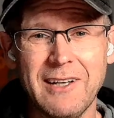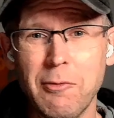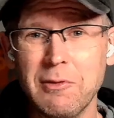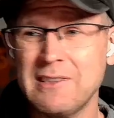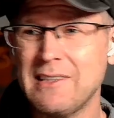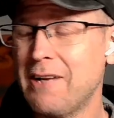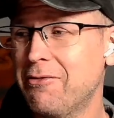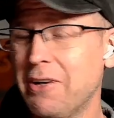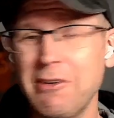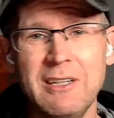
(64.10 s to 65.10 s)
I was not a
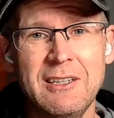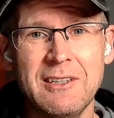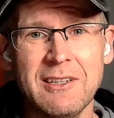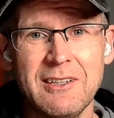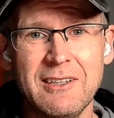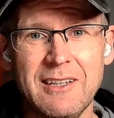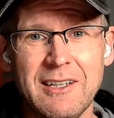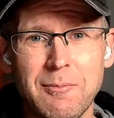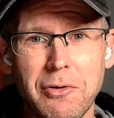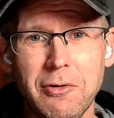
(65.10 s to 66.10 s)
very good
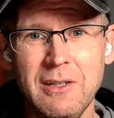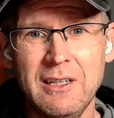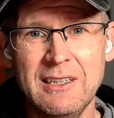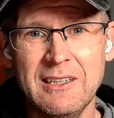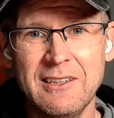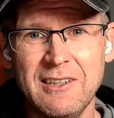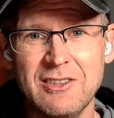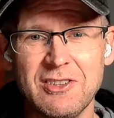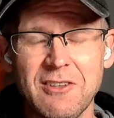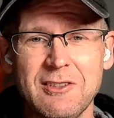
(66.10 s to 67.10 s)
employee in the
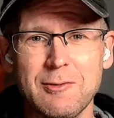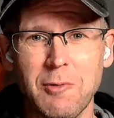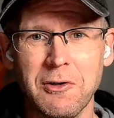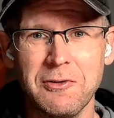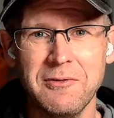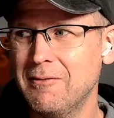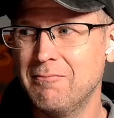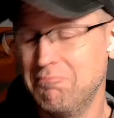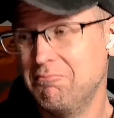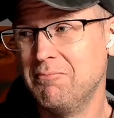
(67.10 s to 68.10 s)
insurance world.
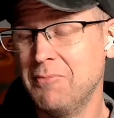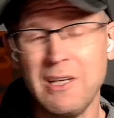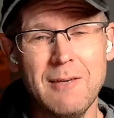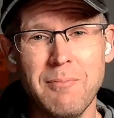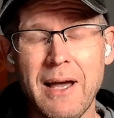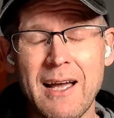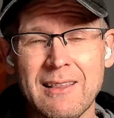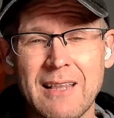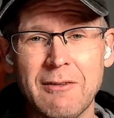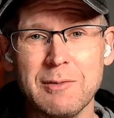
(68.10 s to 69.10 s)
Looking
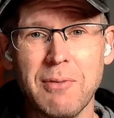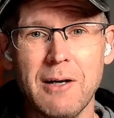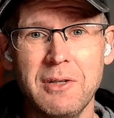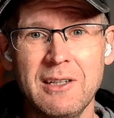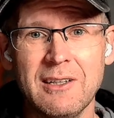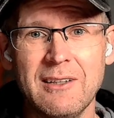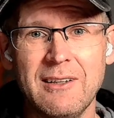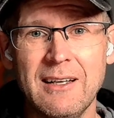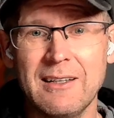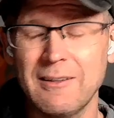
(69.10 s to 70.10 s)
back, that was probably a good
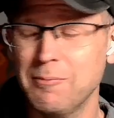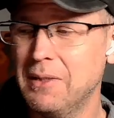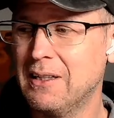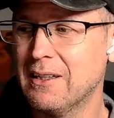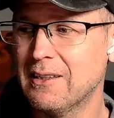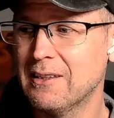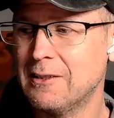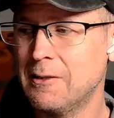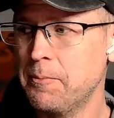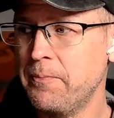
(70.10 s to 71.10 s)
thing
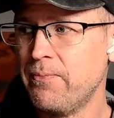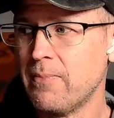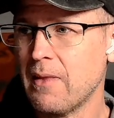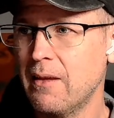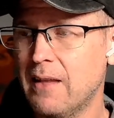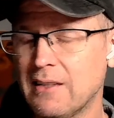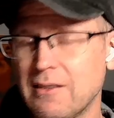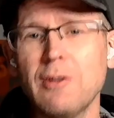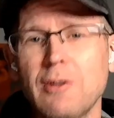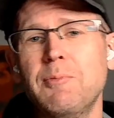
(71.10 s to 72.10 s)
because that's
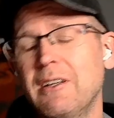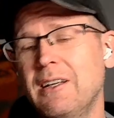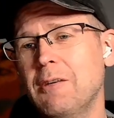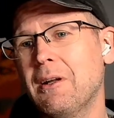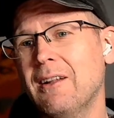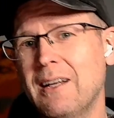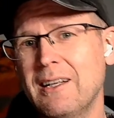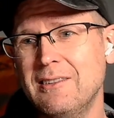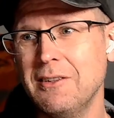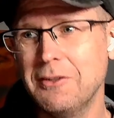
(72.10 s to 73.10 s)
ultimately what
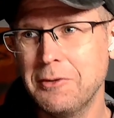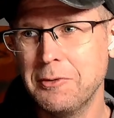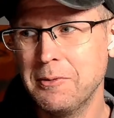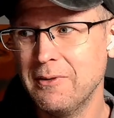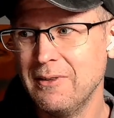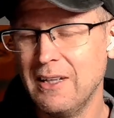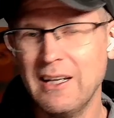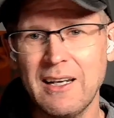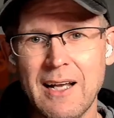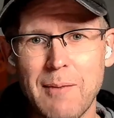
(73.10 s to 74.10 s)
led to
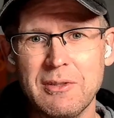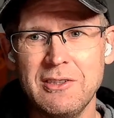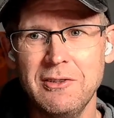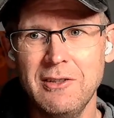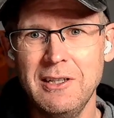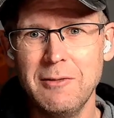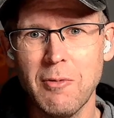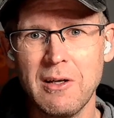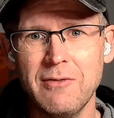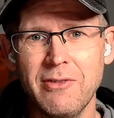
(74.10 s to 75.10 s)
getting an opportunity
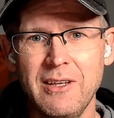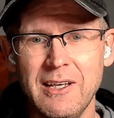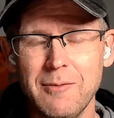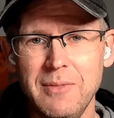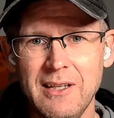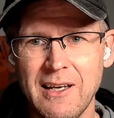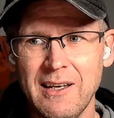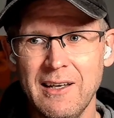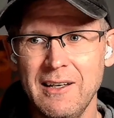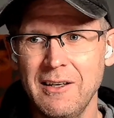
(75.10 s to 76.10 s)
working for the
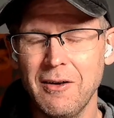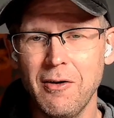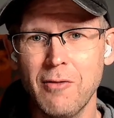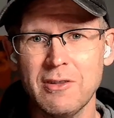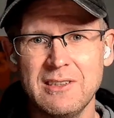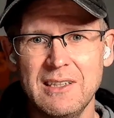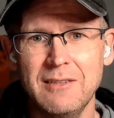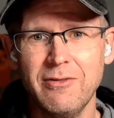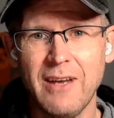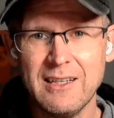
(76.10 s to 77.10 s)
NBA,
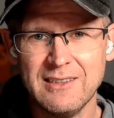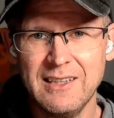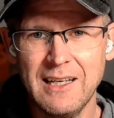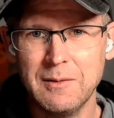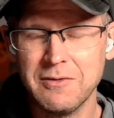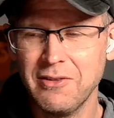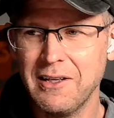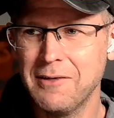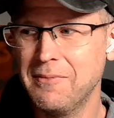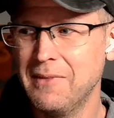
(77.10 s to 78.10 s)
overseeing fantasy games for them.